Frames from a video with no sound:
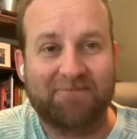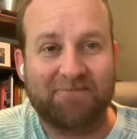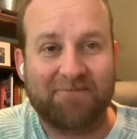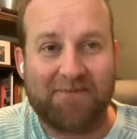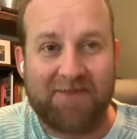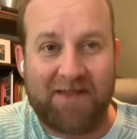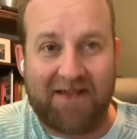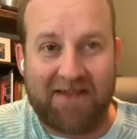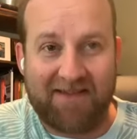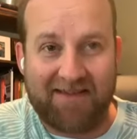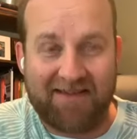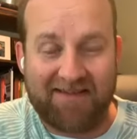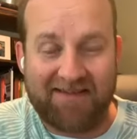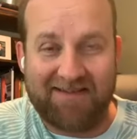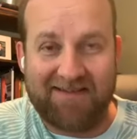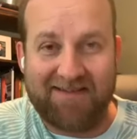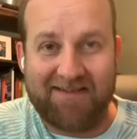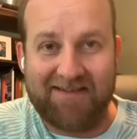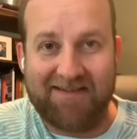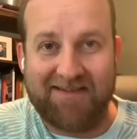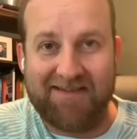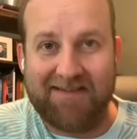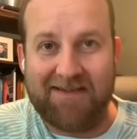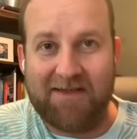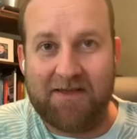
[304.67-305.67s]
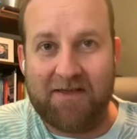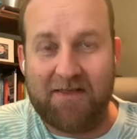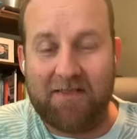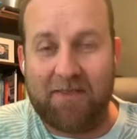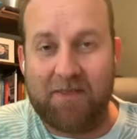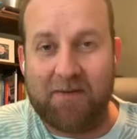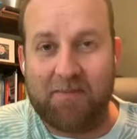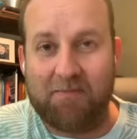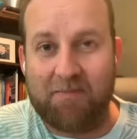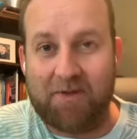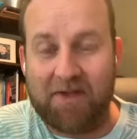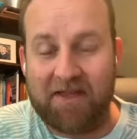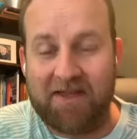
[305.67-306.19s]
like
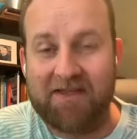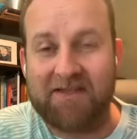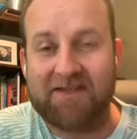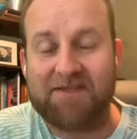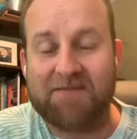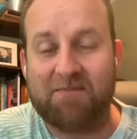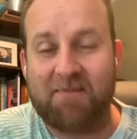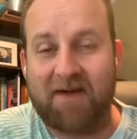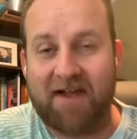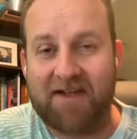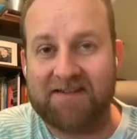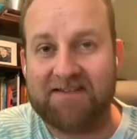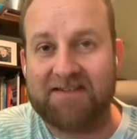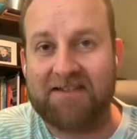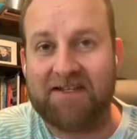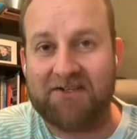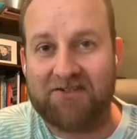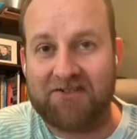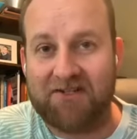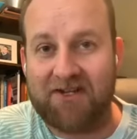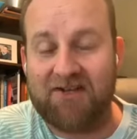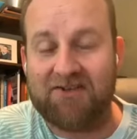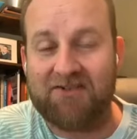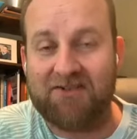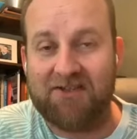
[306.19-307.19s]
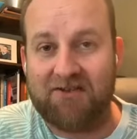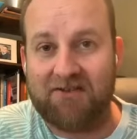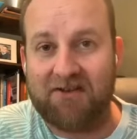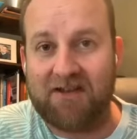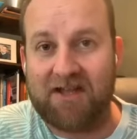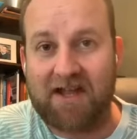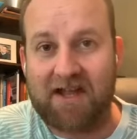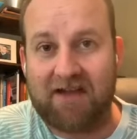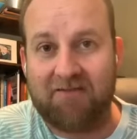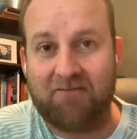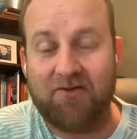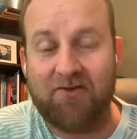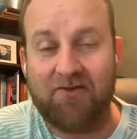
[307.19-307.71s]
the biggest mindset change that you can
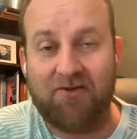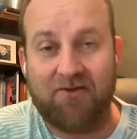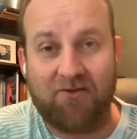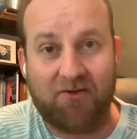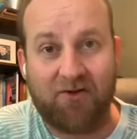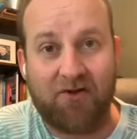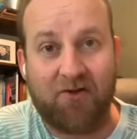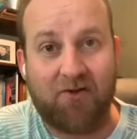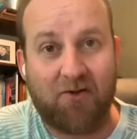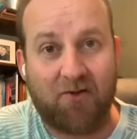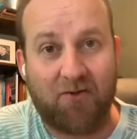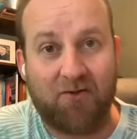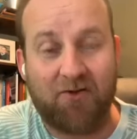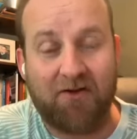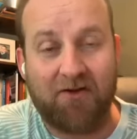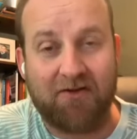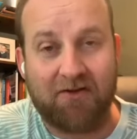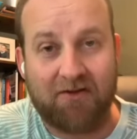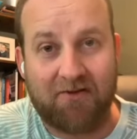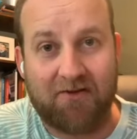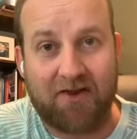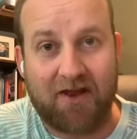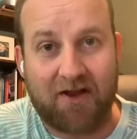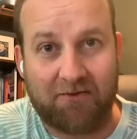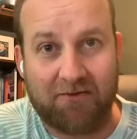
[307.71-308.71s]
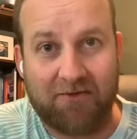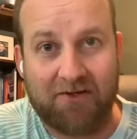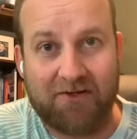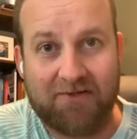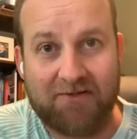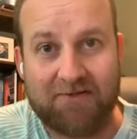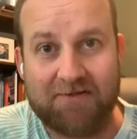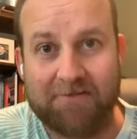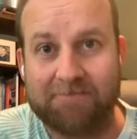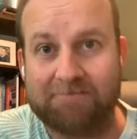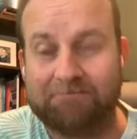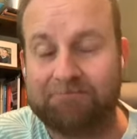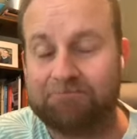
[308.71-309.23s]
have when you're doing cold outreach.